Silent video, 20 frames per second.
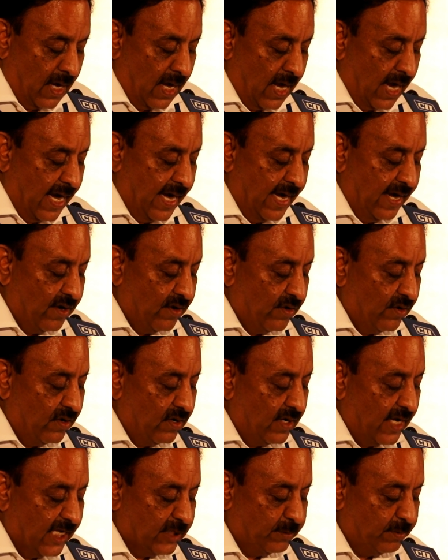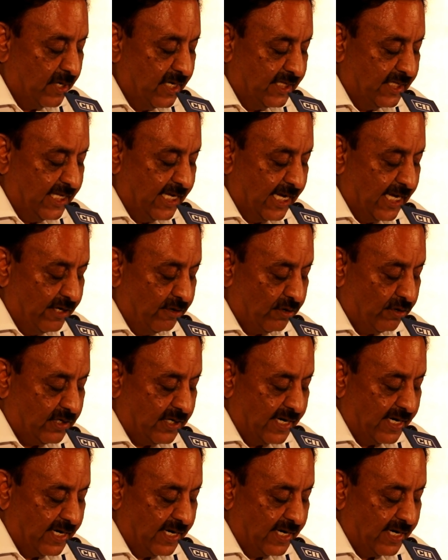And as per Niti Aayog,